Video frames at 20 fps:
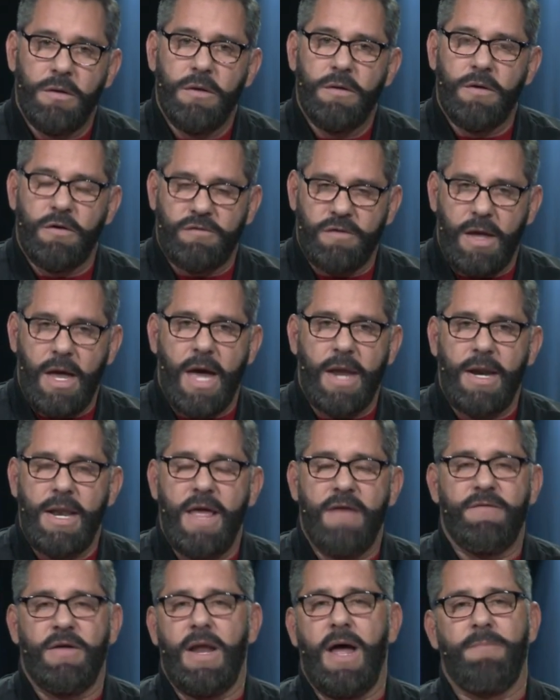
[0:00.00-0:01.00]
There's a God in
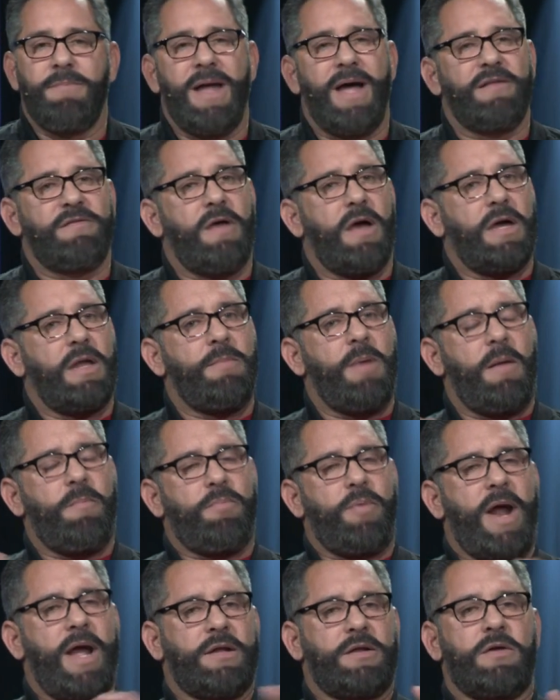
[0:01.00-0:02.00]
heaven. I'm not talking about
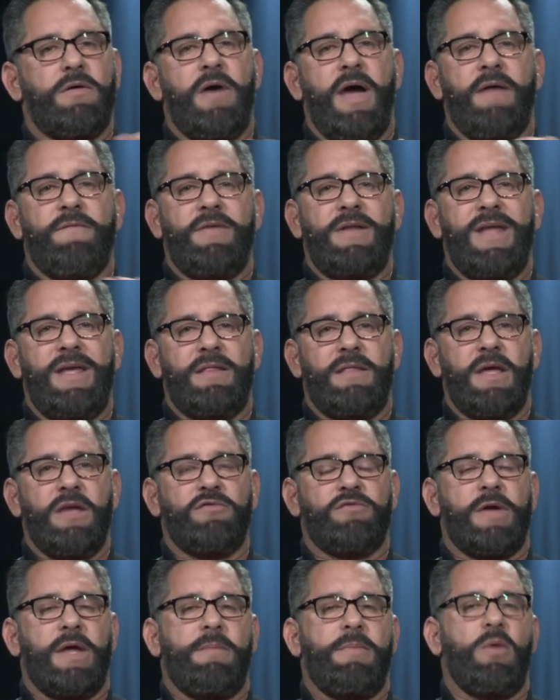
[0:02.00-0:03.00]
practical, everyday things.
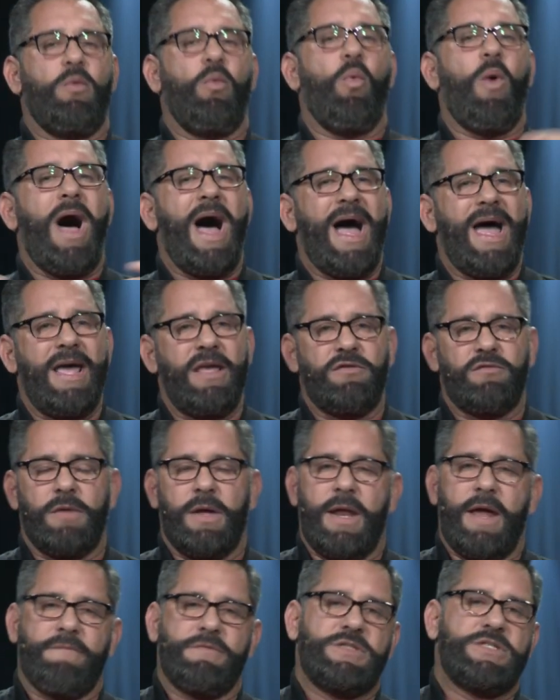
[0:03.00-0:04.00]
We've got to be wise. We've got
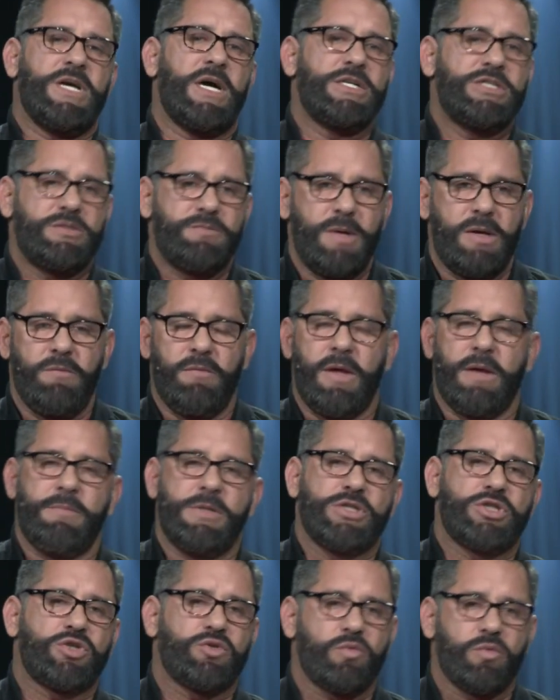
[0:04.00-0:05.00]
to have judgment. We've got to be
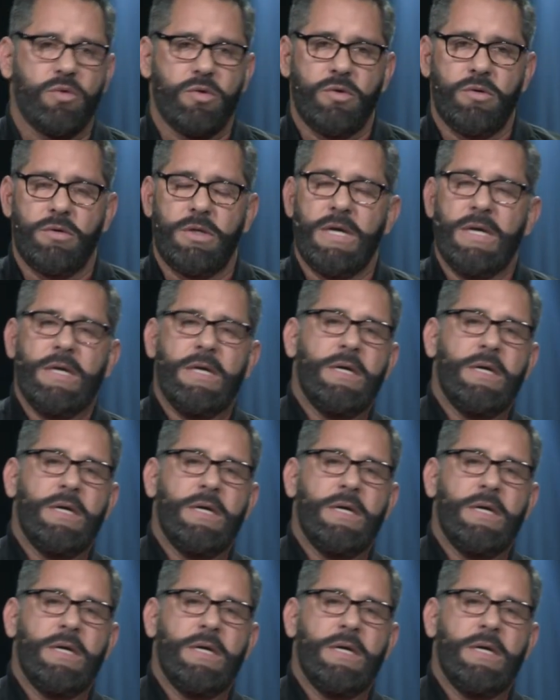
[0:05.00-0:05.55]
shrewd.